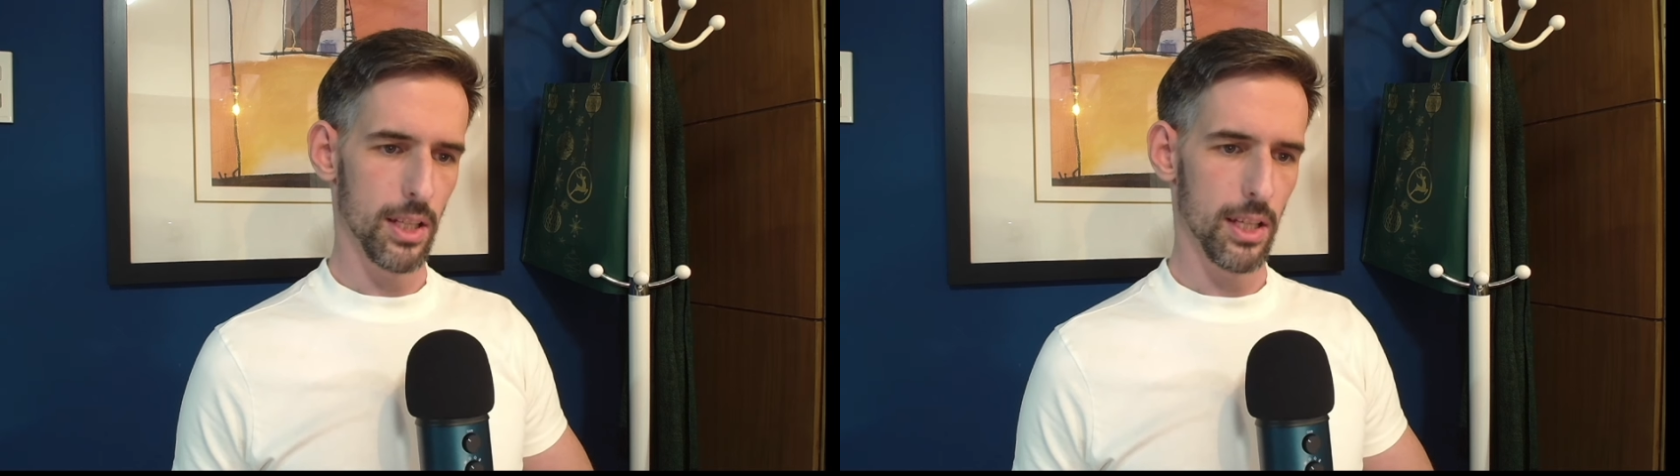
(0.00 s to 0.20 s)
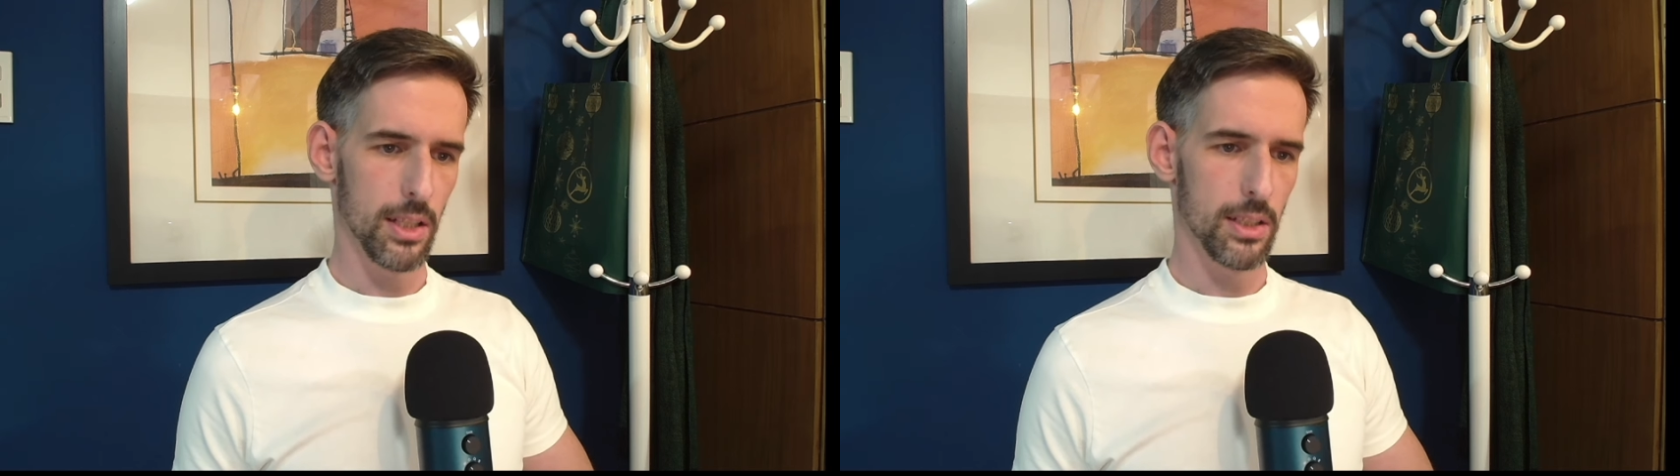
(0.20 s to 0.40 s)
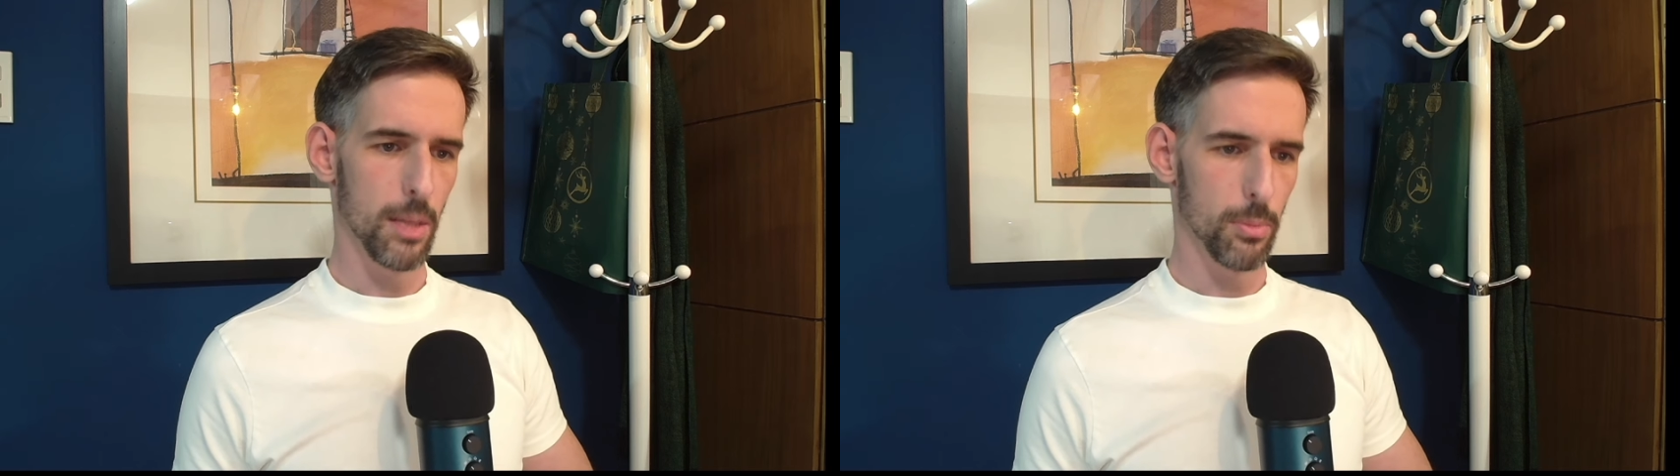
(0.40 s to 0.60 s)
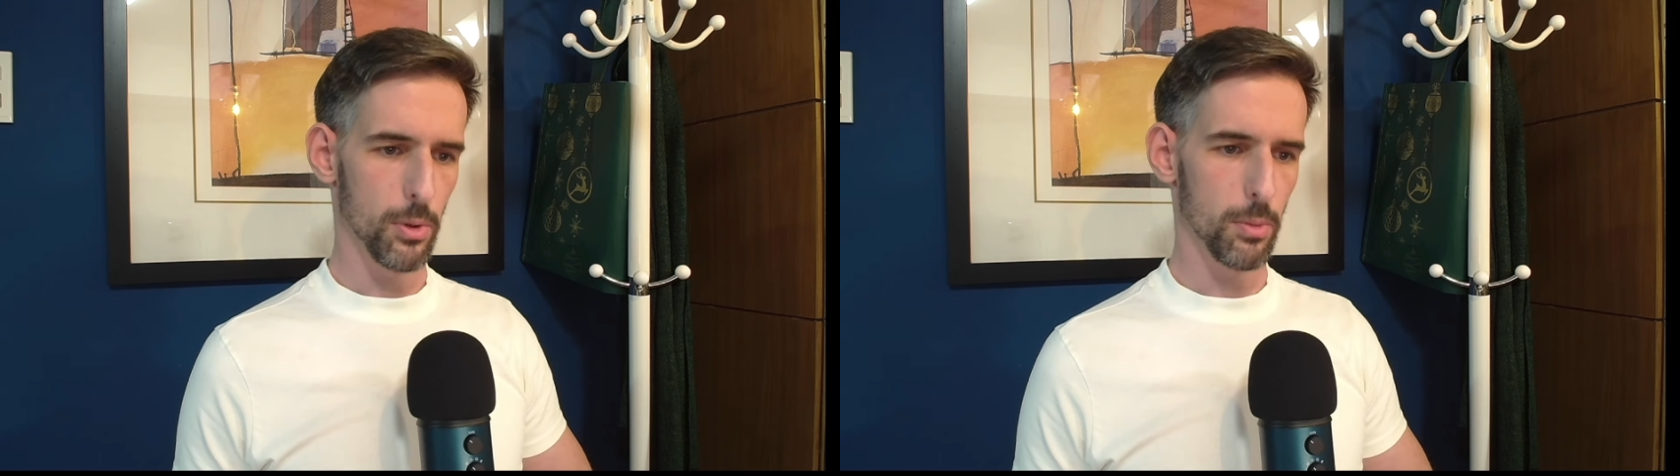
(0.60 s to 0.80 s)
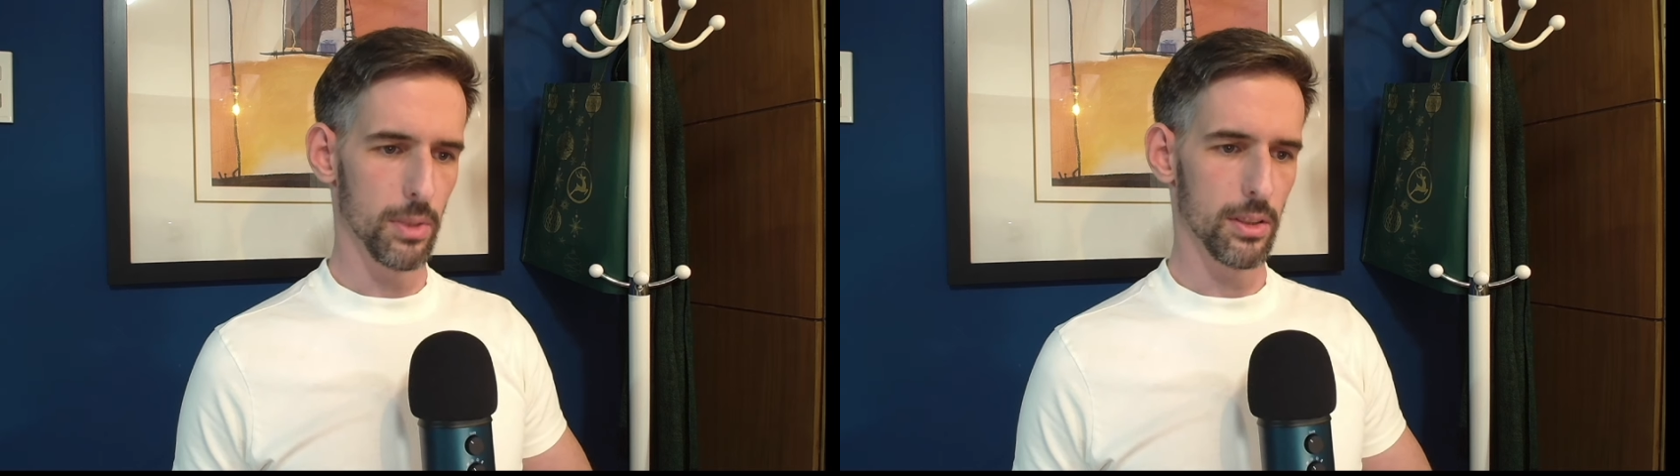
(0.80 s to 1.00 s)
and
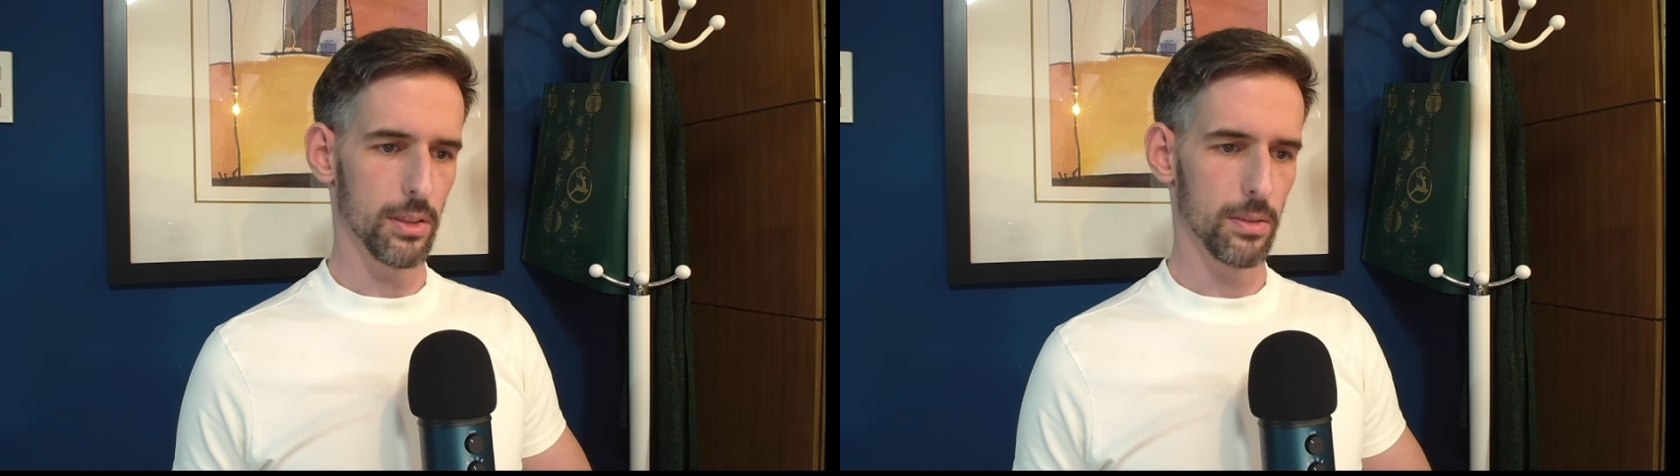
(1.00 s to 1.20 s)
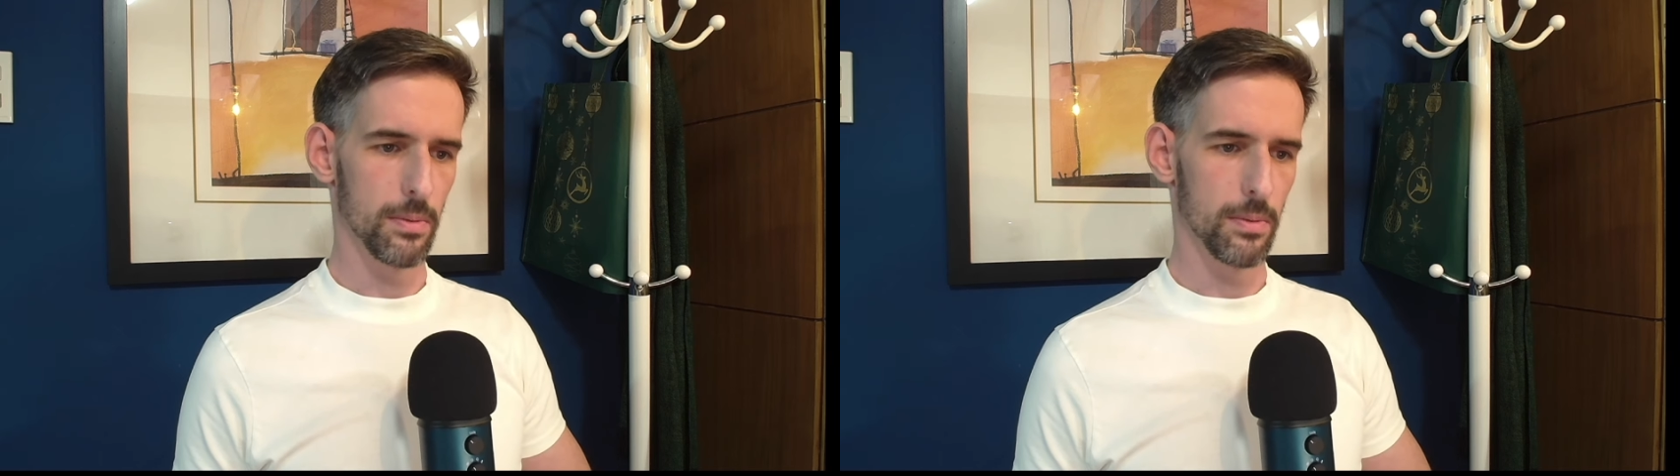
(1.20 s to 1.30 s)
temperament.